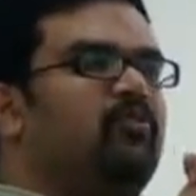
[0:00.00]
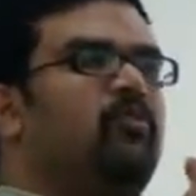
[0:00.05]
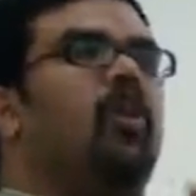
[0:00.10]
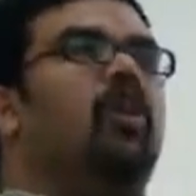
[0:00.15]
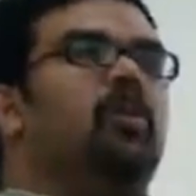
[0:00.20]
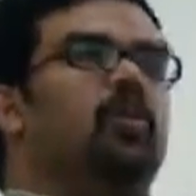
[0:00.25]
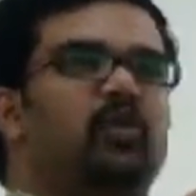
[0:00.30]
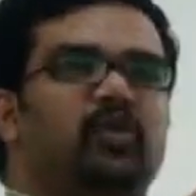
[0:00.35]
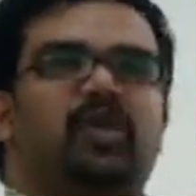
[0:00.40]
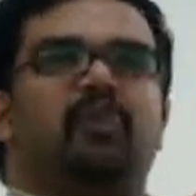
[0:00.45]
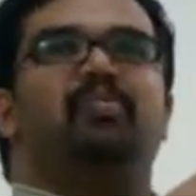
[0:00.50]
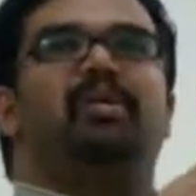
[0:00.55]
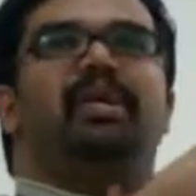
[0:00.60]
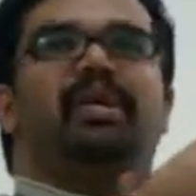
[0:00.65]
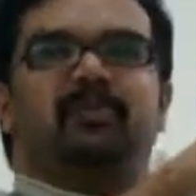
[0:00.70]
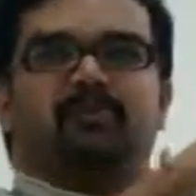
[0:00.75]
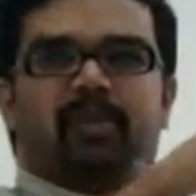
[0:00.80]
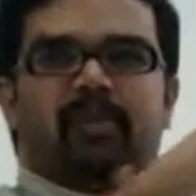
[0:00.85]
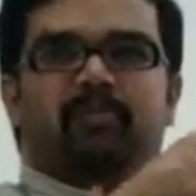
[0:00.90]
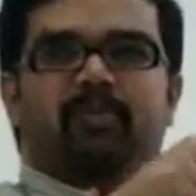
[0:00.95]
For
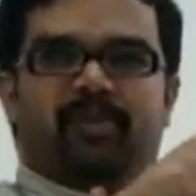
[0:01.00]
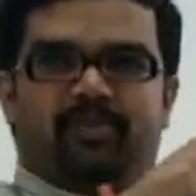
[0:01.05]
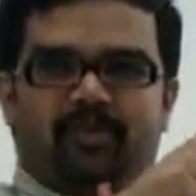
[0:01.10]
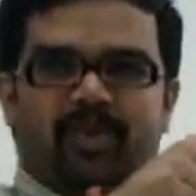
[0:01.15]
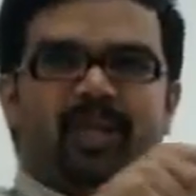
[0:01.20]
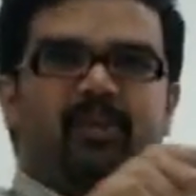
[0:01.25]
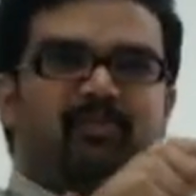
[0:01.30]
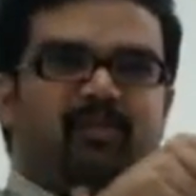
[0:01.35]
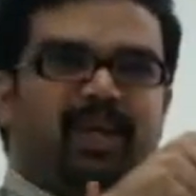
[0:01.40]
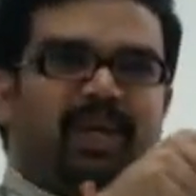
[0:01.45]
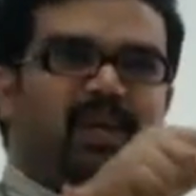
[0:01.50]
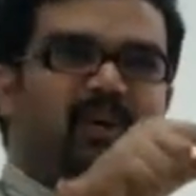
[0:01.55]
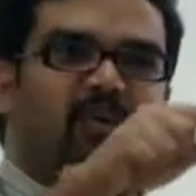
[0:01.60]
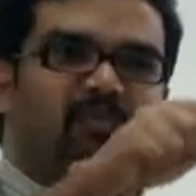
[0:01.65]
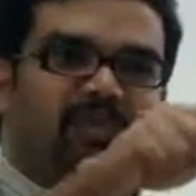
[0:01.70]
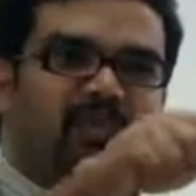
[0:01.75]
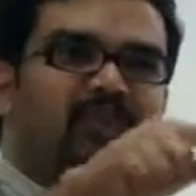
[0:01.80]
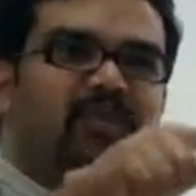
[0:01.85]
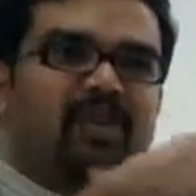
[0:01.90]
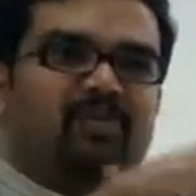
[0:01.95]
usability purpose, we are speaking
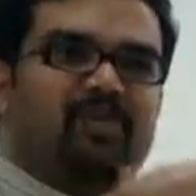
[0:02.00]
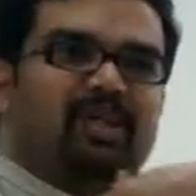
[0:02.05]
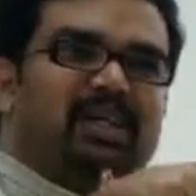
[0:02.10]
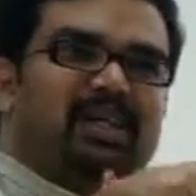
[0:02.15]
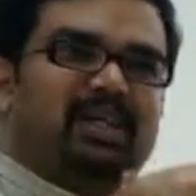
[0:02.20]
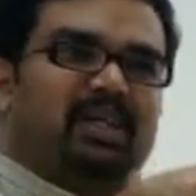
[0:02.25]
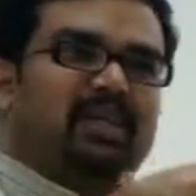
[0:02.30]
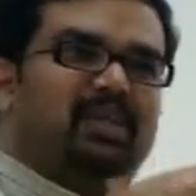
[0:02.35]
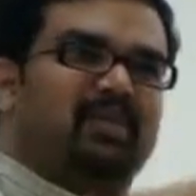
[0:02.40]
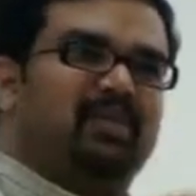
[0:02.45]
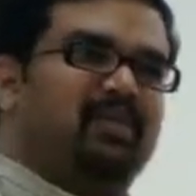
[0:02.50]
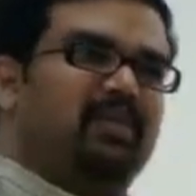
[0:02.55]
of usability.